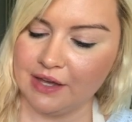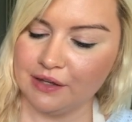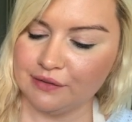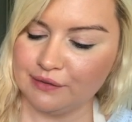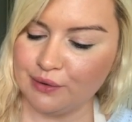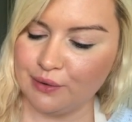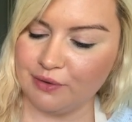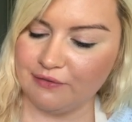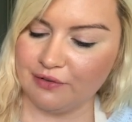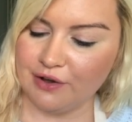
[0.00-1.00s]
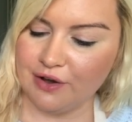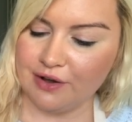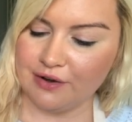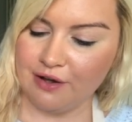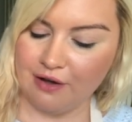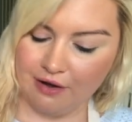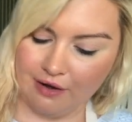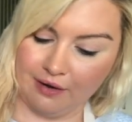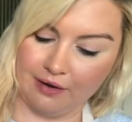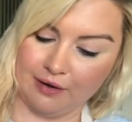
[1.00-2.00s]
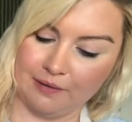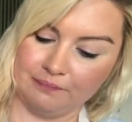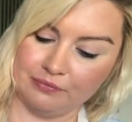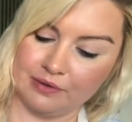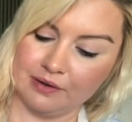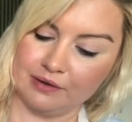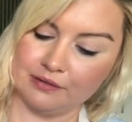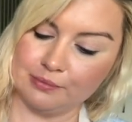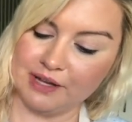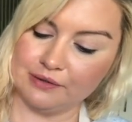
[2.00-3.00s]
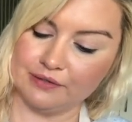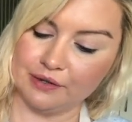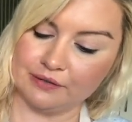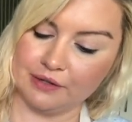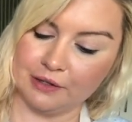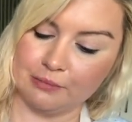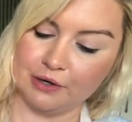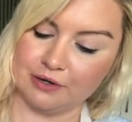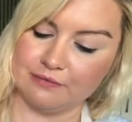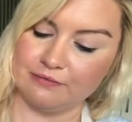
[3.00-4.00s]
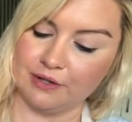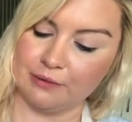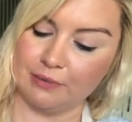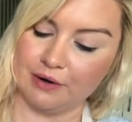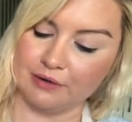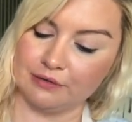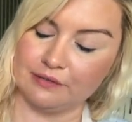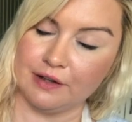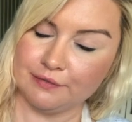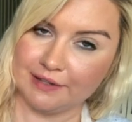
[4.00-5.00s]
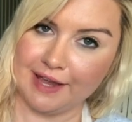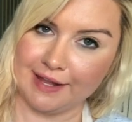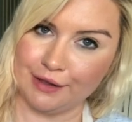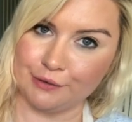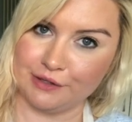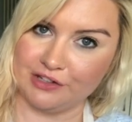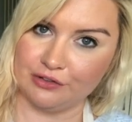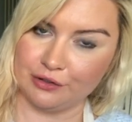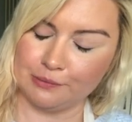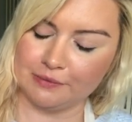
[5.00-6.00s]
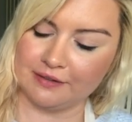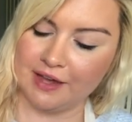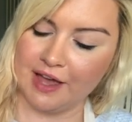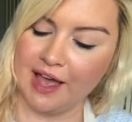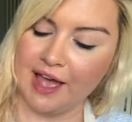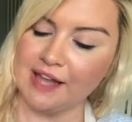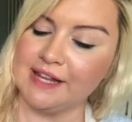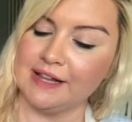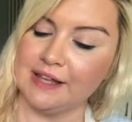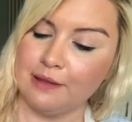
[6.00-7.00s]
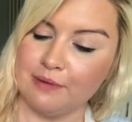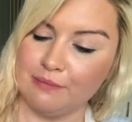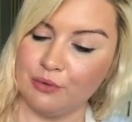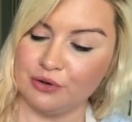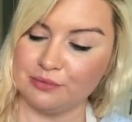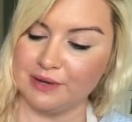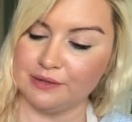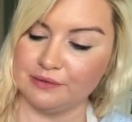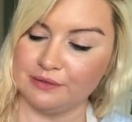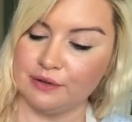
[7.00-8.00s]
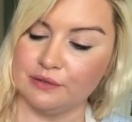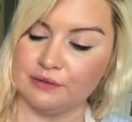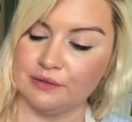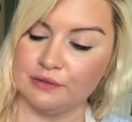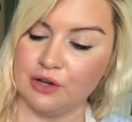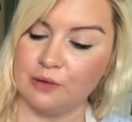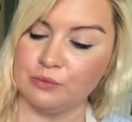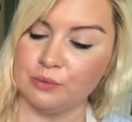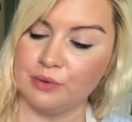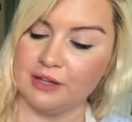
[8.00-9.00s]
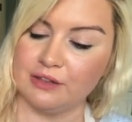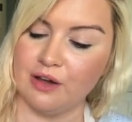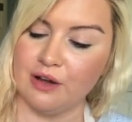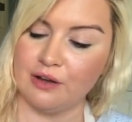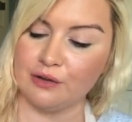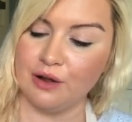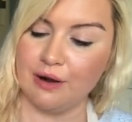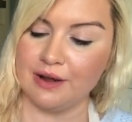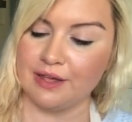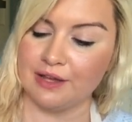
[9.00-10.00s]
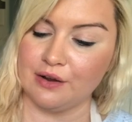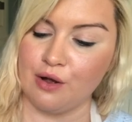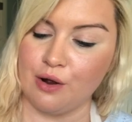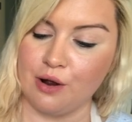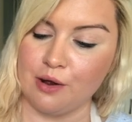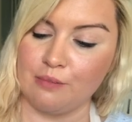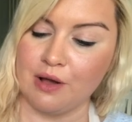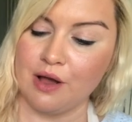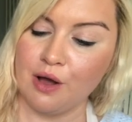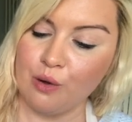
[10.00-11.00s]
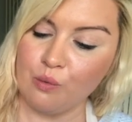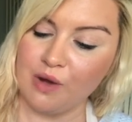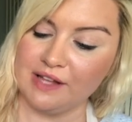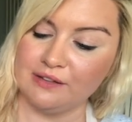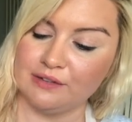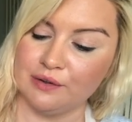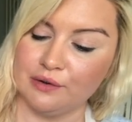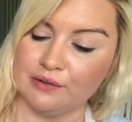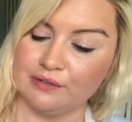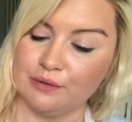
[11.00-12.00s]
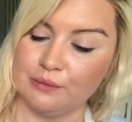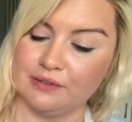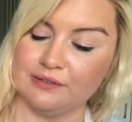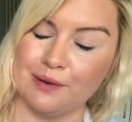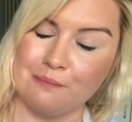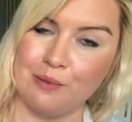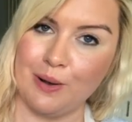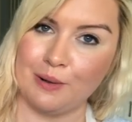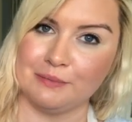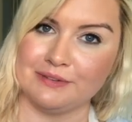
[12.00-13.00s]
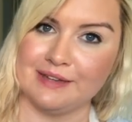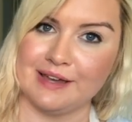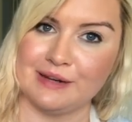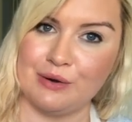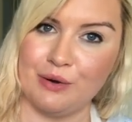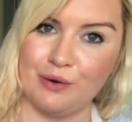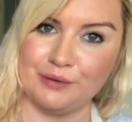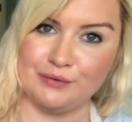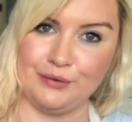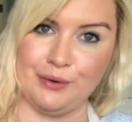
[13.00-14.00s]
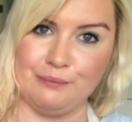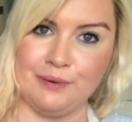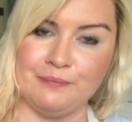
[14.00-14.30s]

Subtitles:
So we've got our tomato sauce on the bottom, followed by our stuffed cannelloni tubes, and then a little bit more tomato sauce topped with our garlic and herb white sauce with some parmesan on top.